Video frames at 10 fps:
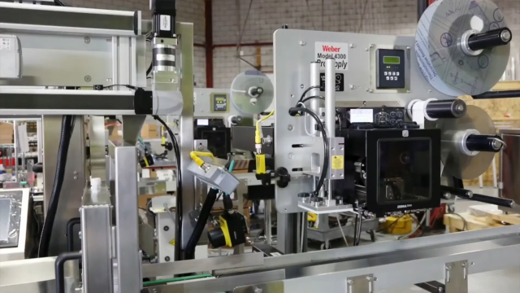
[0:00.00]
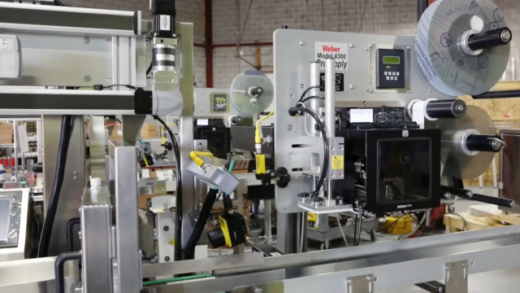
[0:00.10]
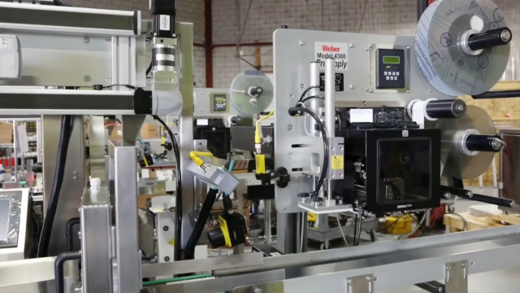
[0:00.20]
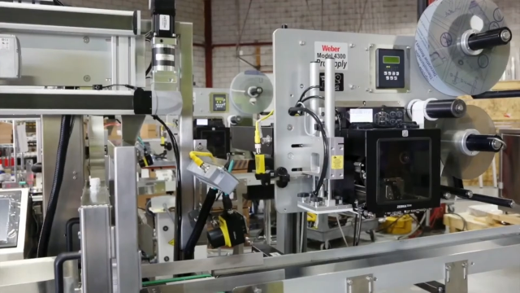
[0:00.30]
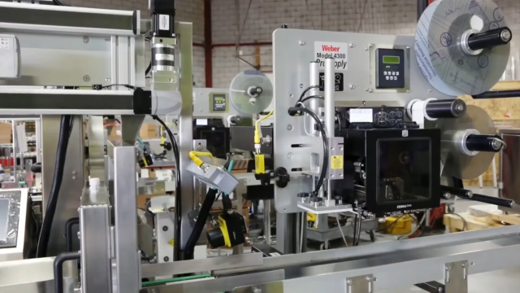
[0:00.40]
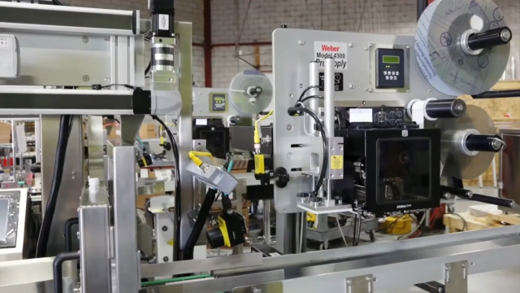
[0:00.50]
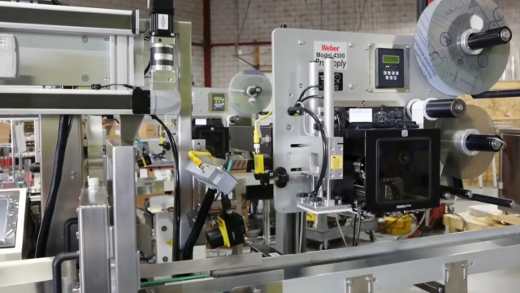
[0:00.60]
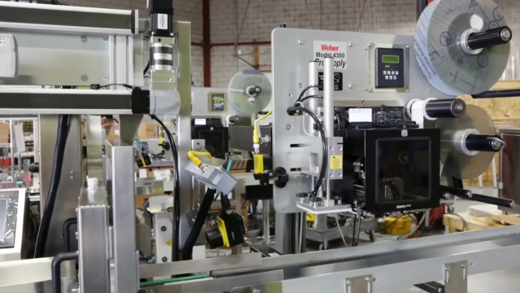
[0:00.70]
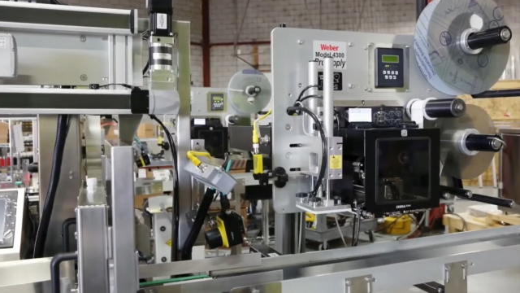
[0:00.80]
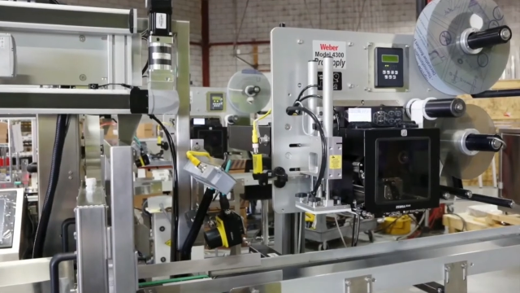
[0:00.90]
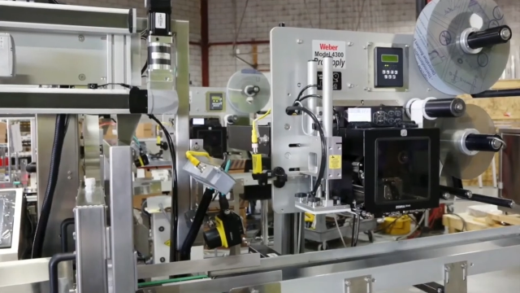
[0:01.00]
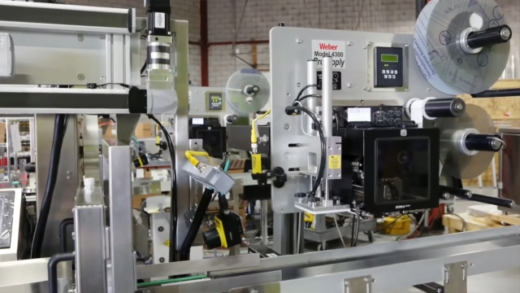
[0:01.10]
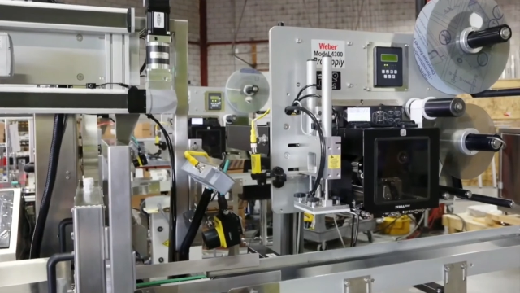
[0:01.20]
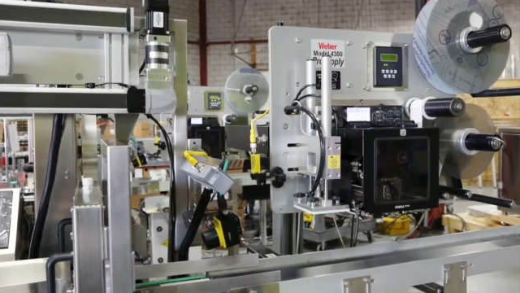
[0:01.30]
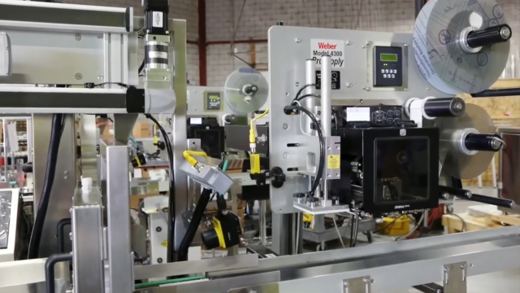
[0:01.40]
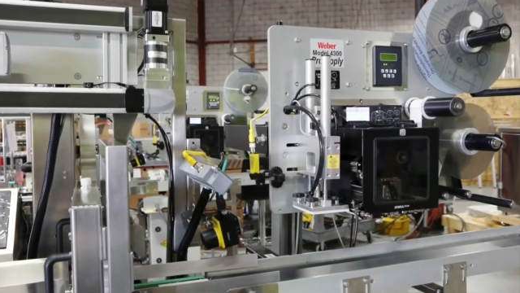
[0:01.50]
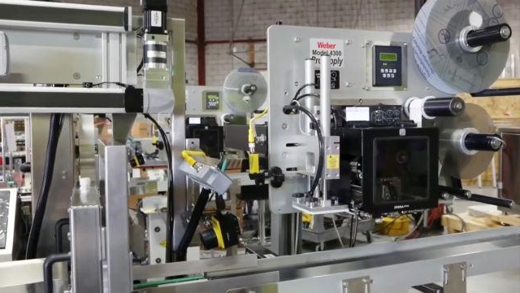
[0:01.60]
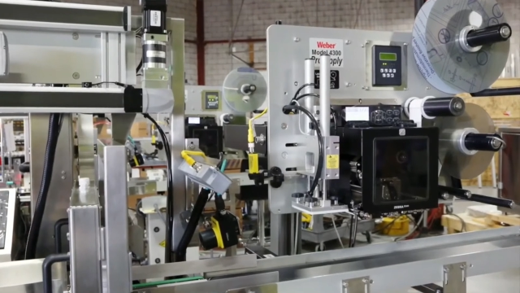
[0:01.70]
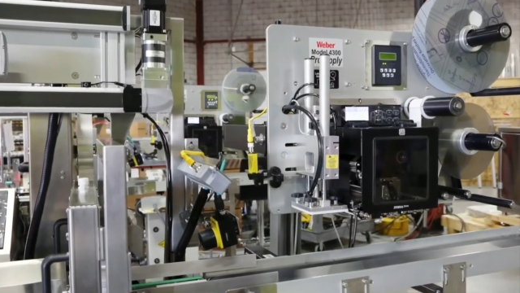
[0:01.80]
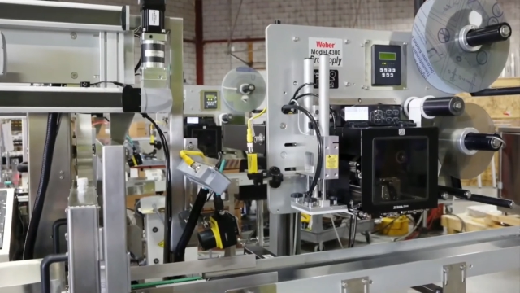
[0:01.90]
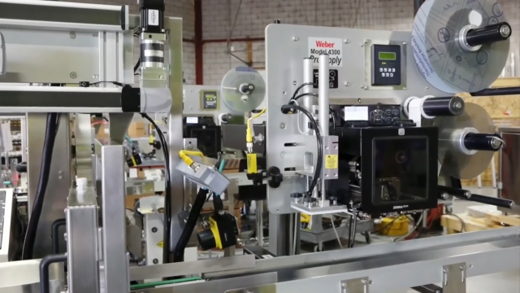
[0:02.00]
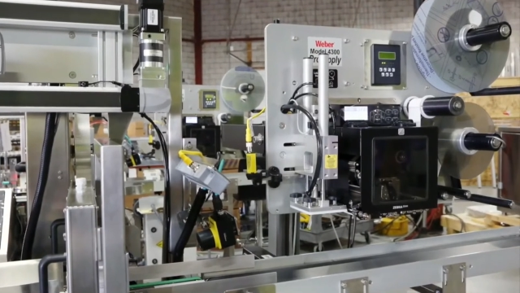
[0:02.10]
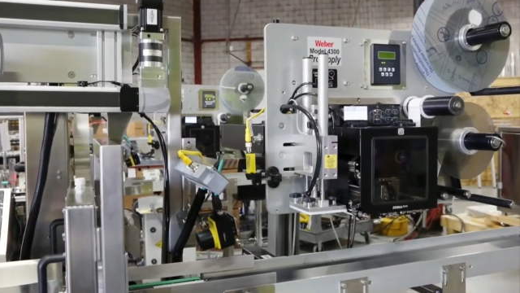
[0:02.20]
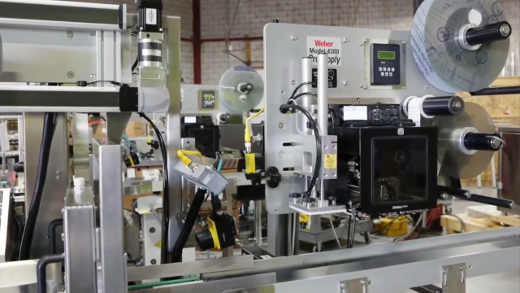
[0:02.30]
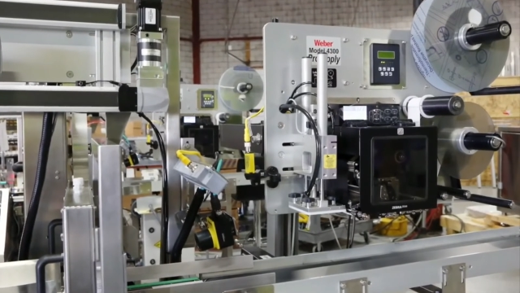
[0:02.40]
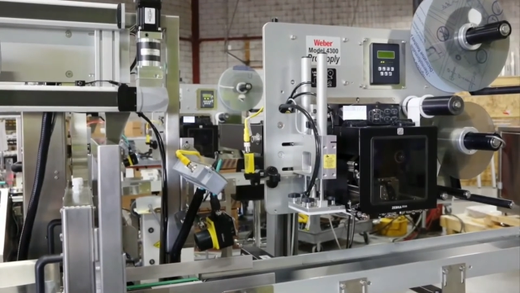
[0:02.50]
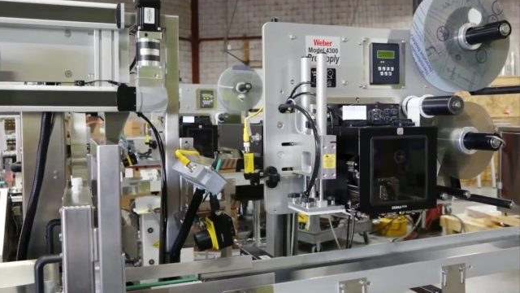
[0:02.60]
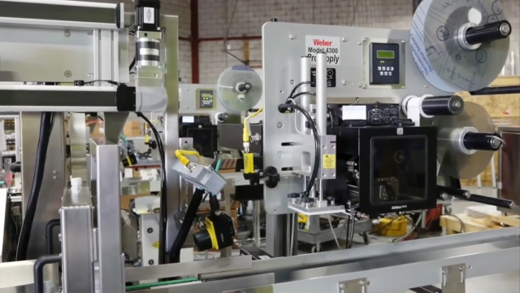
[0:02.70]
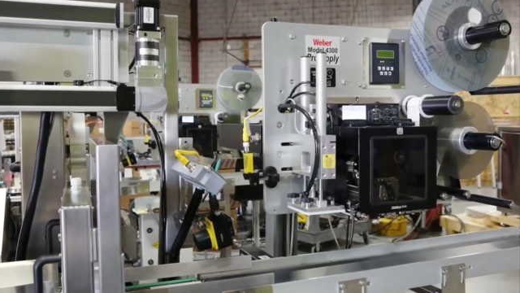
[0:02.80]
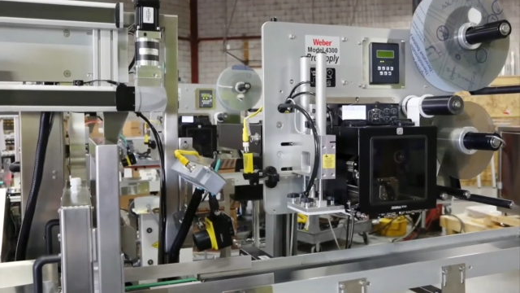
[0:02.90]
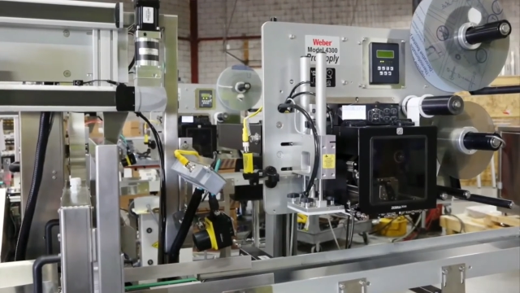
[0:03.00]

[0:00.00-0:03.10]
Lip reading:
No face is visible, so there are no lips to read.